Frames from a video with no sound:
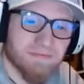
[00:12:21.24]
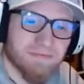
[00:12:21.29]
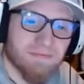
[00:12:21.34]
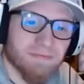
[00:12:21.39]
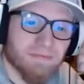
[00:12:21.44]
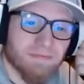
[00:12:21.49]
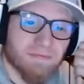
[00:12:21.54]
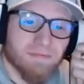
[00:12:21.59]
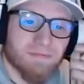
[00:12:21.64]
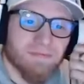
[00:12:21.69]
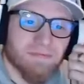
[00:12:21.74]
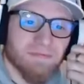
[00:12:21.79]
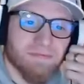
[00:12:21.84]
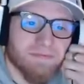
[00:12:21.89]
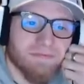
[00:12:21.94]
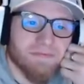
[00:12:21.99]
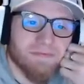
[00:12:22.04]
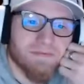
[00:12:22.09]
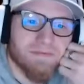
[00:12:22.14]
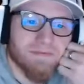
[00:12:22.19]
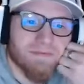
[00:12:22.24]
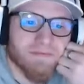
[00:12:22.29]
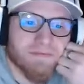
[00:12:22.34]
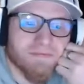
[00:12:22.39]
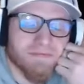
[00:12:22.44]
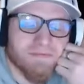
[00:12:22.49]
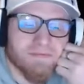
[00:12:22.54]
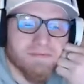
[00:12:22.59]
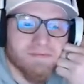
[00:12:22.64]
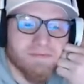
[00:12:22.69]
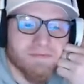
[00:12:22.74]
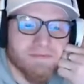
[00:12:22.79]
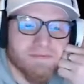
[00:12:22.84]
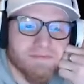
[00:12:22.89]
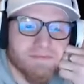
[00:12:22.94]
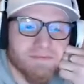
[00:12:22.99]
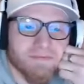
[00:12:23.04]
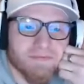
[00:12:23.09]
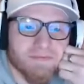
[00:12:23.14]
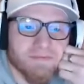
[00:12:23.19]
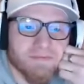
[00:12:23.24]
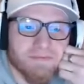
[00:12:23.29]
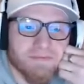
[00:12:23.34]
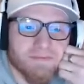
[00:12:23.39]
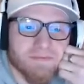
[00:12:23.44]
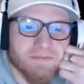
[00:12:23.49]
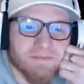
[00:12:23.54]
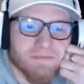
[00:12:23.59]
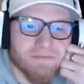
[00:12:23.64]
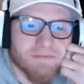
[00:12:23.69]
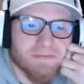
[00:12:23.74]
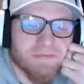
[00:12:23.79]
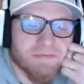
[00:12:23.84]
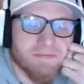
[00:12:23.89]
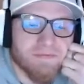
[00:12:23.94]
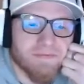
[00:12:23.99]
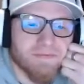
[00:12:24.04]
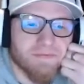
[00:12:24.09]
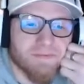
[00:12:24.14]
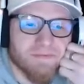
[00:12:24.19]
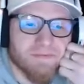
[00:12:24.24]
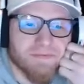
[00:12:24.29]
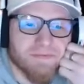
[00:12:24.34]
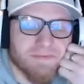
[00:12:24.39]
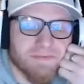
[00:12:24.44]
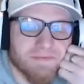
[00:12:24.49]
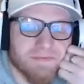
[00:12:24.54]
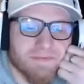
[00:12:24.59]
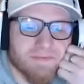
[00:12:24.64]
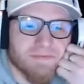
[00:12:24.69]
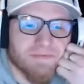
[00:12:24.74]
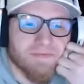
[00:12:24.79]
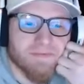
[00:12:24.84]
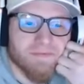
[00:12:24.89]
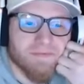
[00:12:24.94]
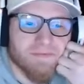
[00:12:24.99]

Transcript: No words are spoken by the person on screen.